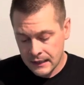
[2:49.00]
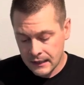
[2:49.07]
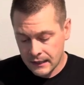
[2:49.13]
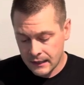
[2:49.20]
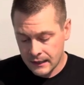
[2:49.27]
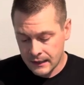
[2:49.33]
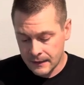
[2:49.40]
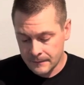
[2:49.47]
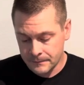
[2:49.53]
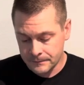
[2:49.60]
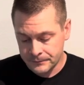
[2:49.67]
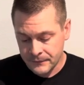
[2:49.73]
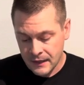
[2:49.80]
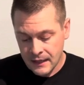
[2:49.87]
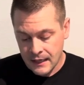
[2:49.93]

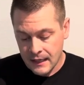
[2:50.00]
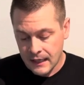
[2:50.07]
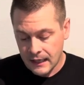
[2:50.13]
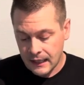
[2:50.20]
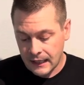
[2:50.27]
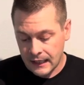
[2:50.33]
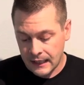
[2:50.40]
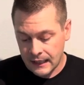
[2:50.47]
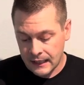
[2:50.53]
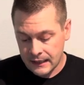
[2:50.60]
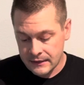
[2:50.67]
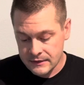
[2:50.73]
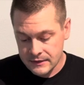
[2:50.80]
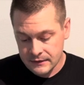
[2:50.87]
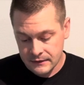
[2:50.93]

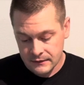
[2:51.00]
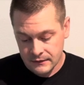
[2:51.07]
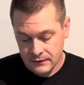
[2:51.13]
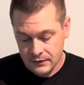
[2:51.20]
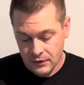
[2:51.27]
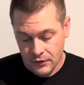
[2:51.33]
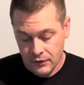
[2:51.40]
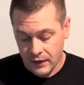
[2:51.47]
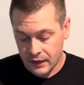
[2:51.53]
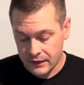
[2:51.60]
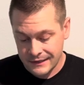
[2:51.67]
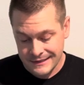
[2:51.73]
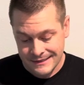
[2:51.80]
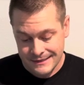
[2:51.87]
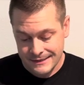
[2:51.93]
And there
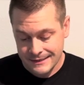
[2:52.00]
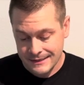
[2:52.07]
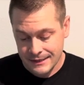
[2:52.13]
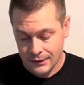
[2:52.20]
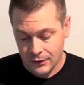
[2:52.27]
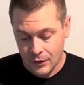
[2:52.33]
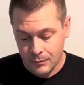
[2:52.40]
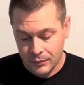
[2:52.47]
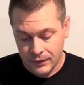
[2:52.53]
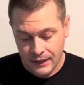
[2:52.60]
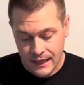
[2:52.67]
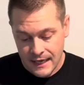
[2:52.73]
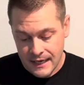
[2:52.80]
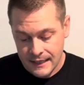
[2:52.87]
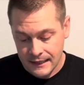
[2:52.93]
is zero
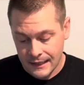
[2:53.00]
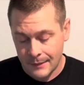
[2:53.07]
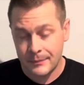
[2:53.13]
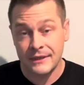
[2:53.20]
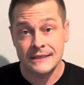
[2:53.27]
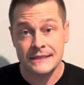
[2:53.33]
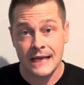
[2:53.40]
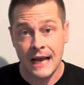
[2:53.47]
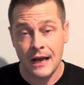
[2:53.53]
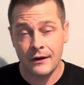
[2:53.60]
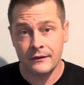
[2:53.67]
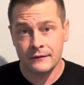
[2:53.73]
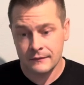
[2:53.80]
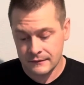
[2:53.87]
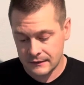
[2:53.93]
play up and
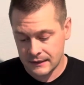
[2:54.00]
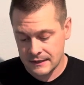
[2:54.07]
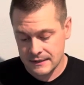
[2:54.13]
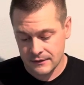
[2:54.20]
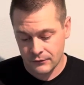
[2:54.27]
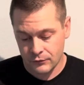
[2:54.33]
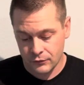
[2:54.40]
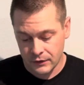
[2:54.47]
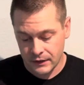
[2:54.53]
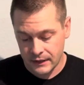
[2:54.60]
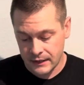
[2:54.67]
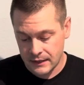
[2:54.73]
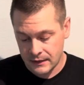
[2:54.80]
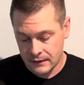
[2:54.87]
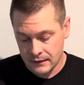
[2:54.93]
down. It's a
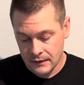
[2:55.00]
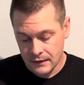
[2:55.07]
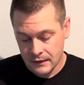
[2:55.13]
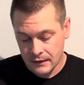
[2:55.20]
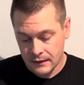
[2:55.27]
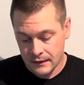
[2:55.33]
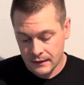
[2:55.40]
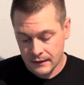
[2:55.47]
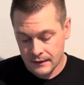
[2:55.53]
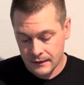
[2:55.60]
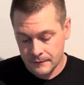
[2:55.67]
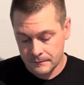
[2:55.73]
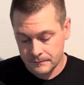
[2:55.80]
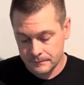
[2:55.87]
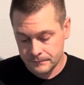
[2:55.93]
really
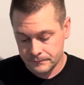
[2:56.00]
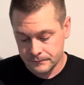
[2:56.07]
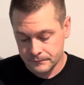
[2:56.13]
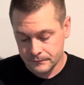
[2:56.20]
well